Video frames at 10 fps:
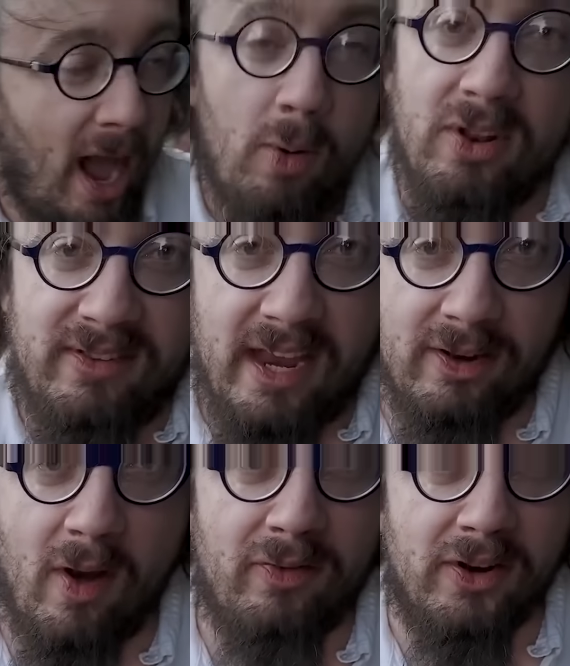I wouldn't take
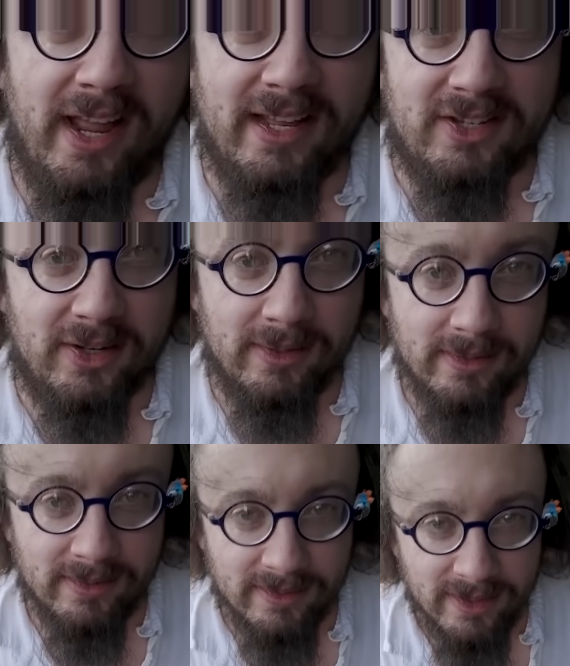no for an answer.
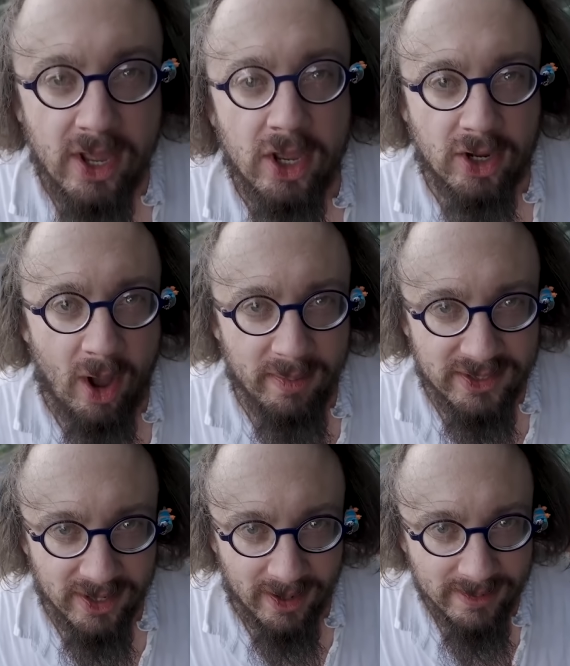Call me
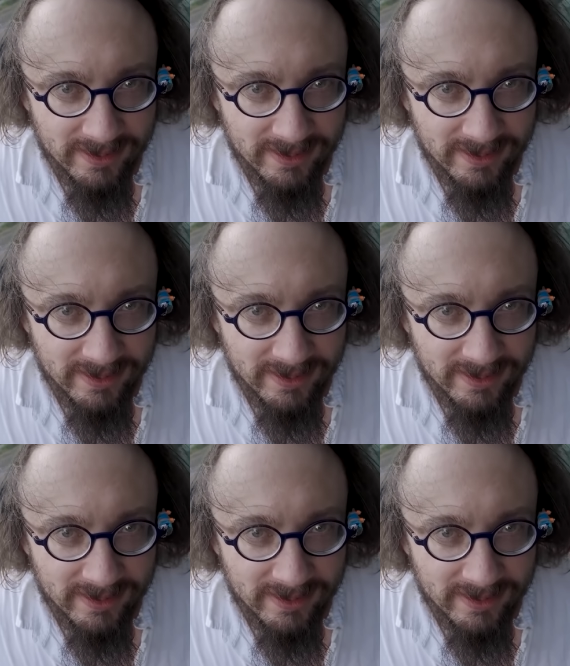Joe.